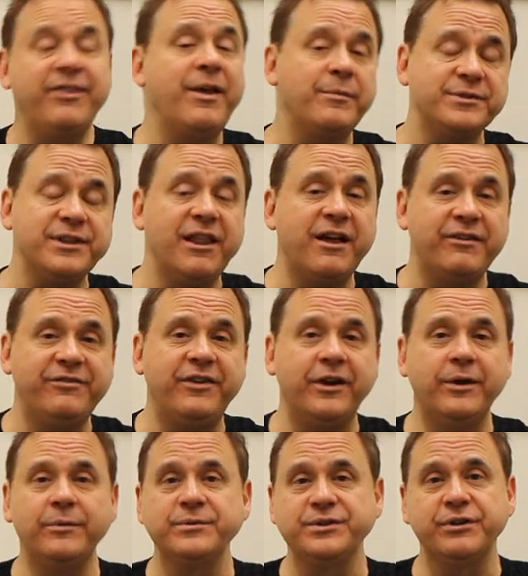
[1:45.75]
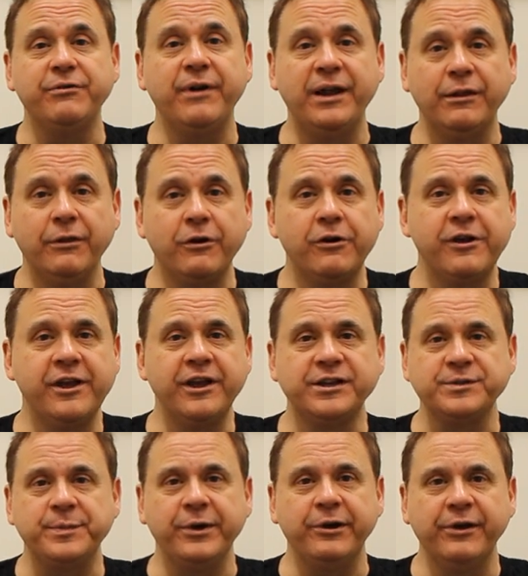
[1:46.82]
And that was a lot of fun. It was a great learning
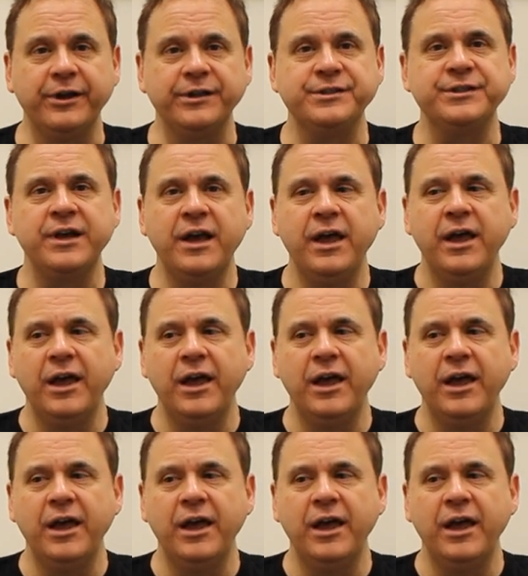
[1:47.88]
experience.